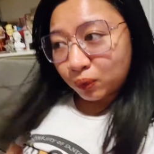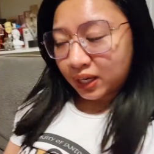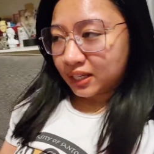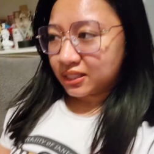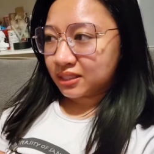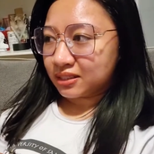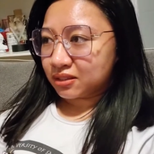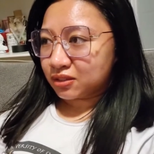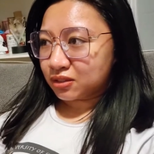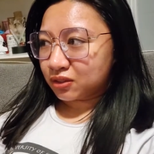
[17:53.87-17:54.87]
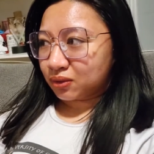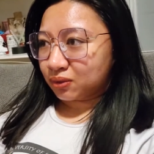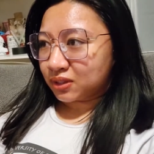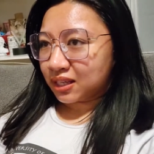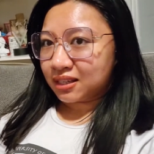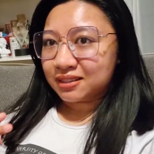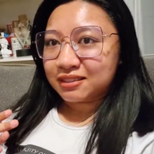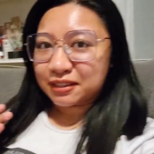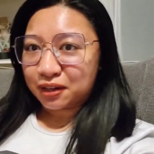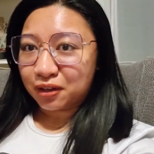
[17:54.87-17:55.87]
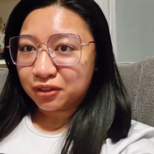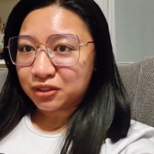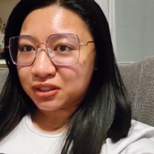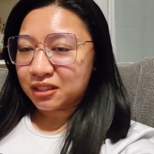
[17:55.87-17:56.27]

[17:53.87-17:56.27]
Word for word: what I did is to take psychology,